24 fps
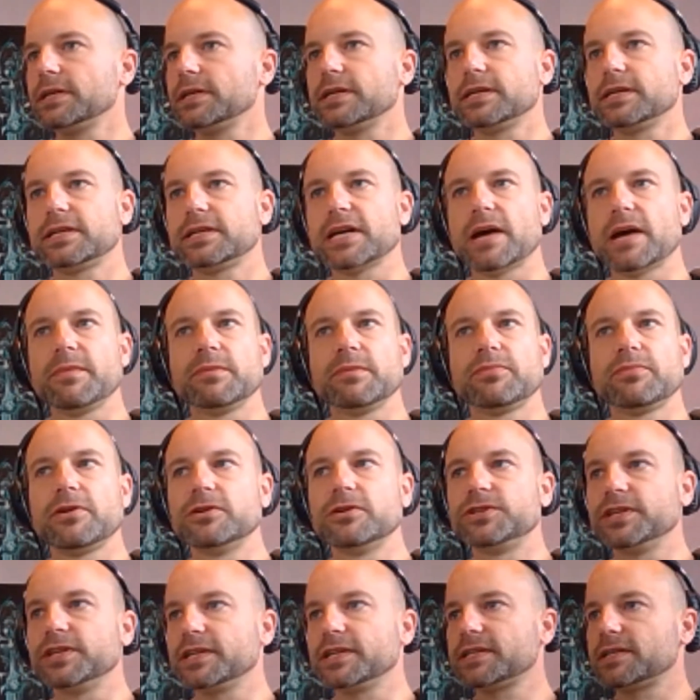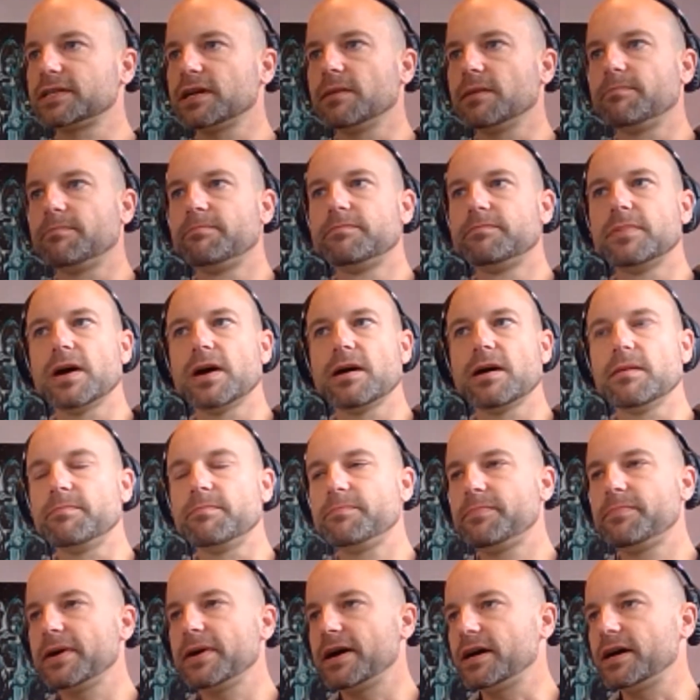gaming projects
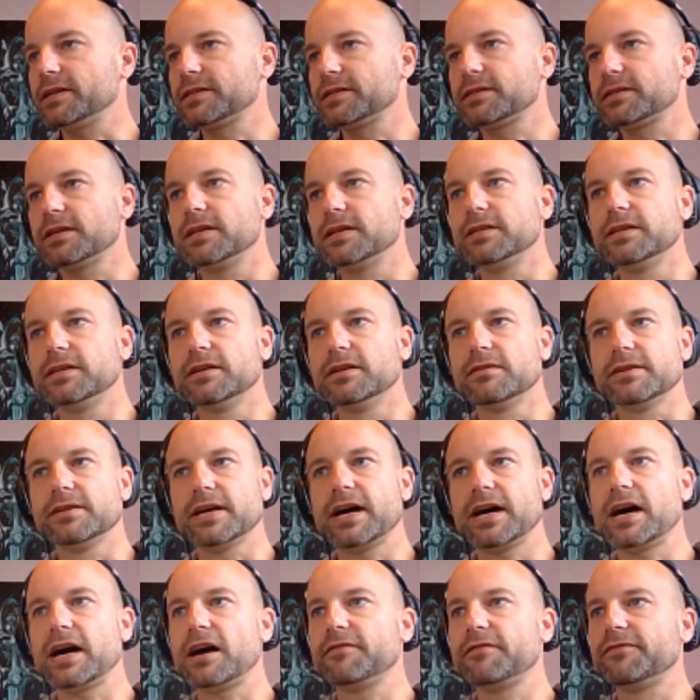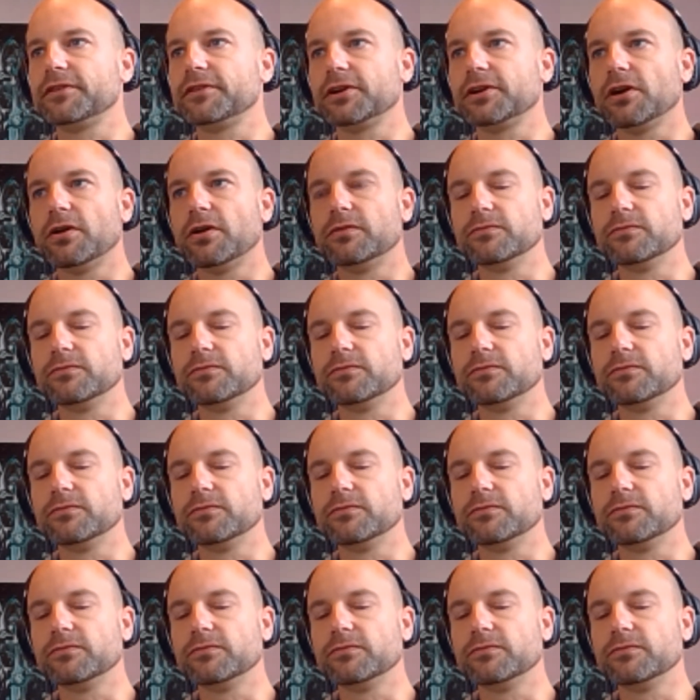about a year and a half ago,